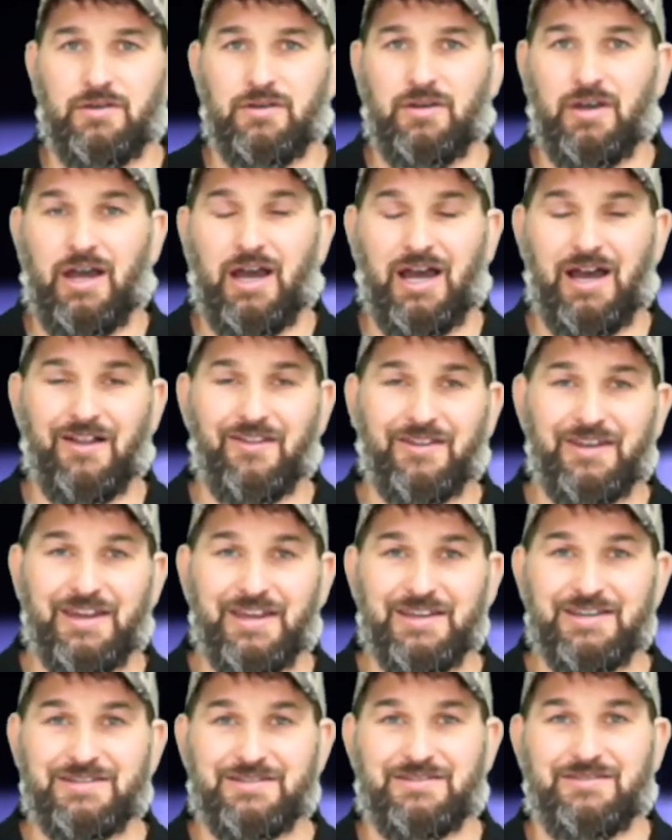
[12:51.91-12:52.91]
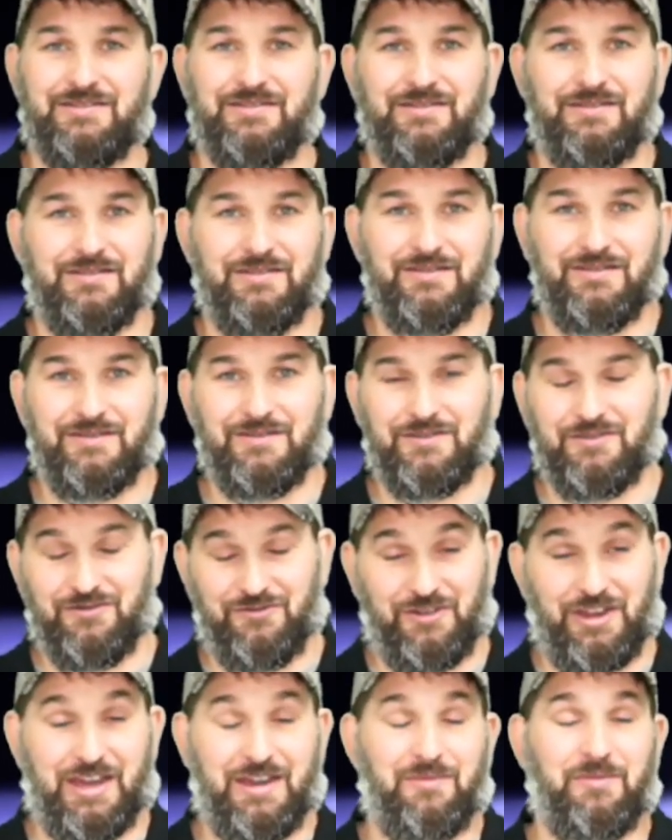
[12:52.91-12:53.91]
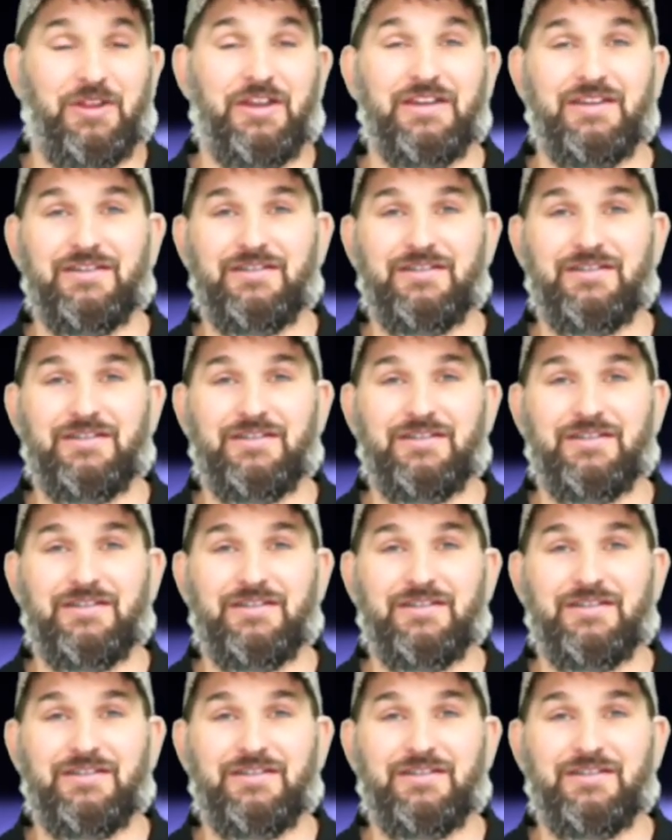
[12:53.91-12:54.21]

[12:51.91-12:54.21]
Holidays, family,